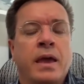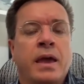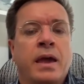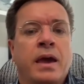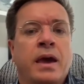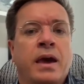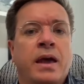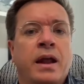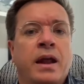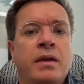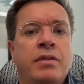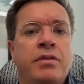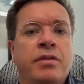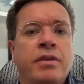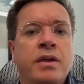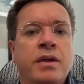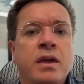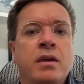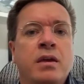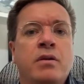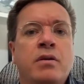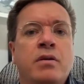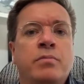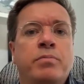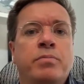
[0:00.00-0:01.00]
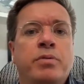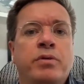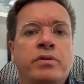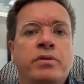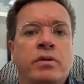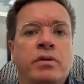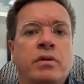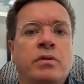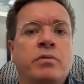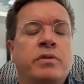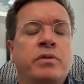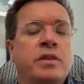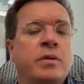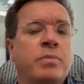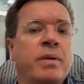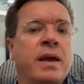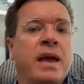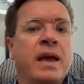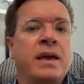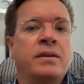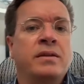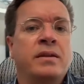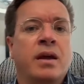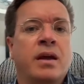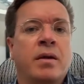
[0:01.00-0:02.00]
And I think, particularly with the
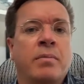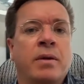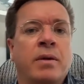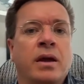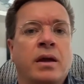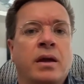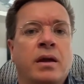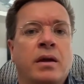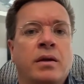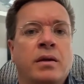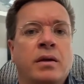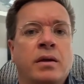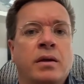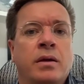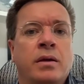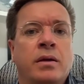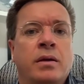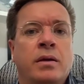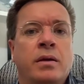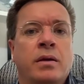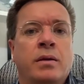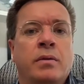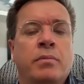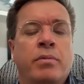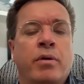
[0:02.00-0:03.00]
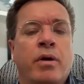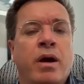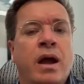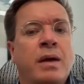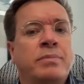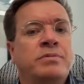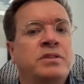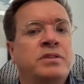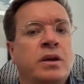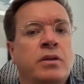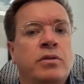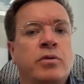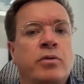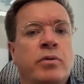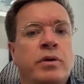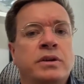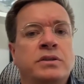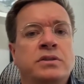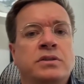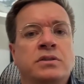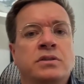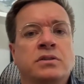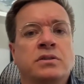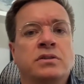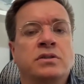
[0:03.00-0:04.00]
pandemic, perhaps other
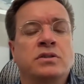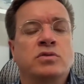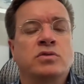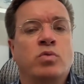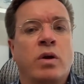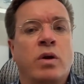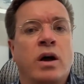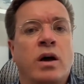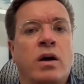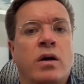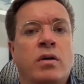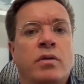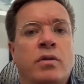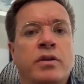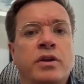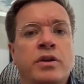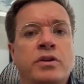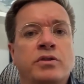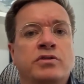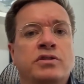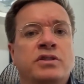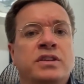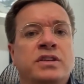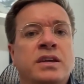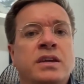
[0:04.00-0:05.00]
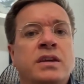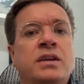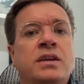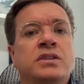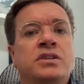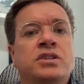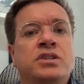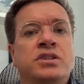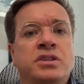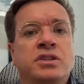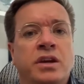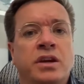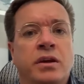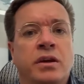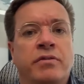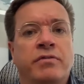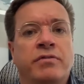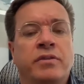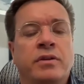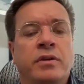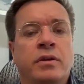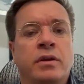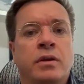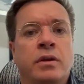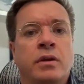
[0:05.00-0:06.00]
reasons as well, that you're seeing a shift
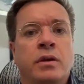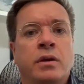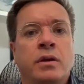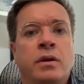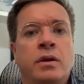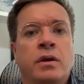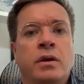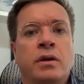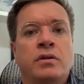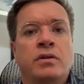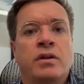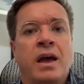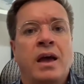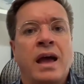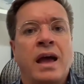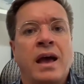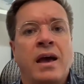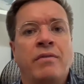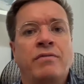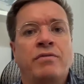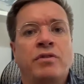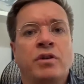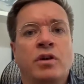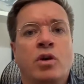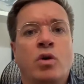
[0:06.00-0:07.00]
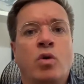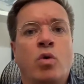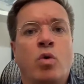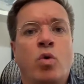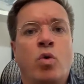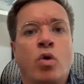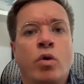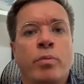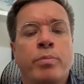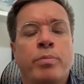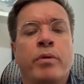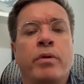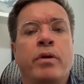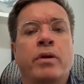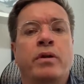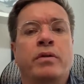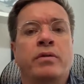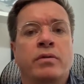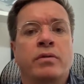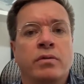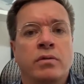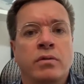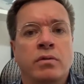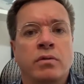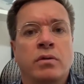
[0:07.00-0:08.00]
to have the corporate
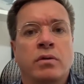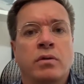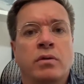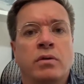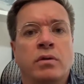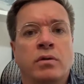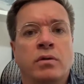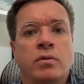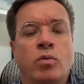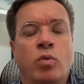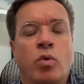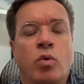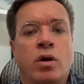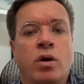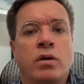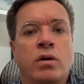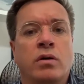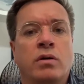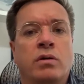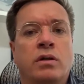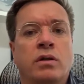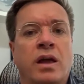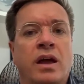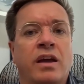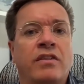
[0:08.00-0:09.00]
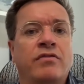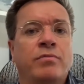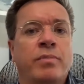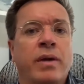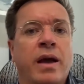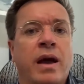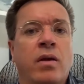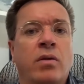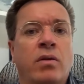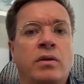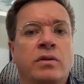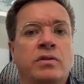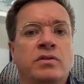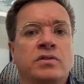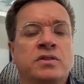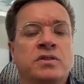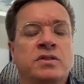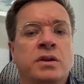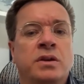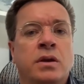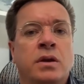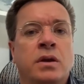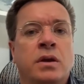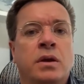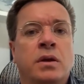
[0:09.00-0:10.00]
work-life balance
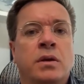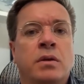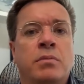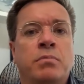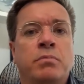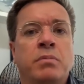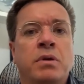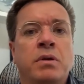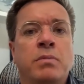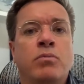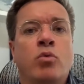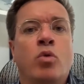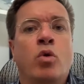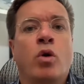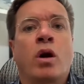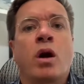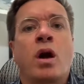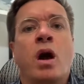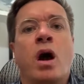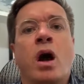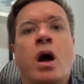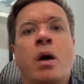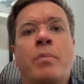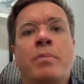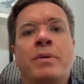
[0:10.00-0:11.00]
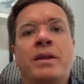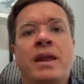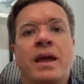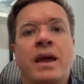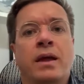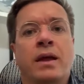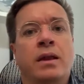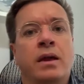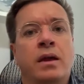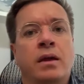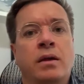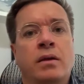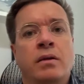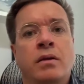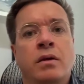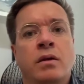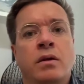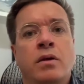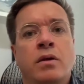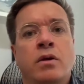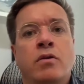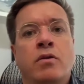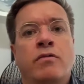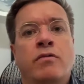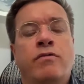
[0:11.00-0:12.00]
be more accommodating
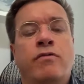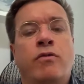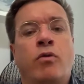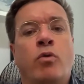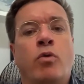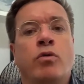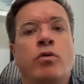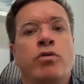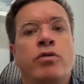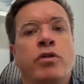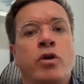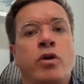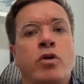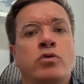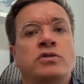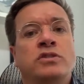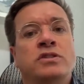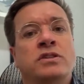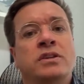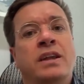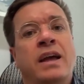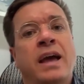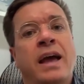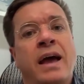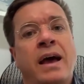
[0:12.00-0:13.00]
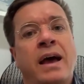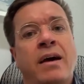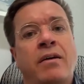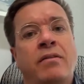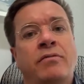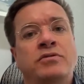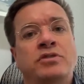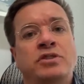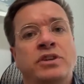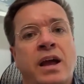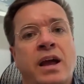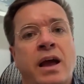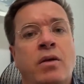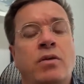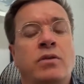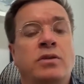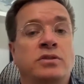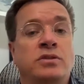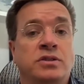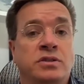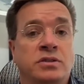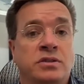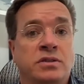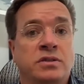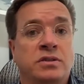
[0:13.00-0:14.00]
for those that have
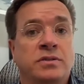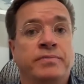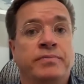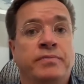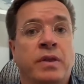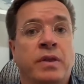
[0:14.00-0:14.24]
challenges,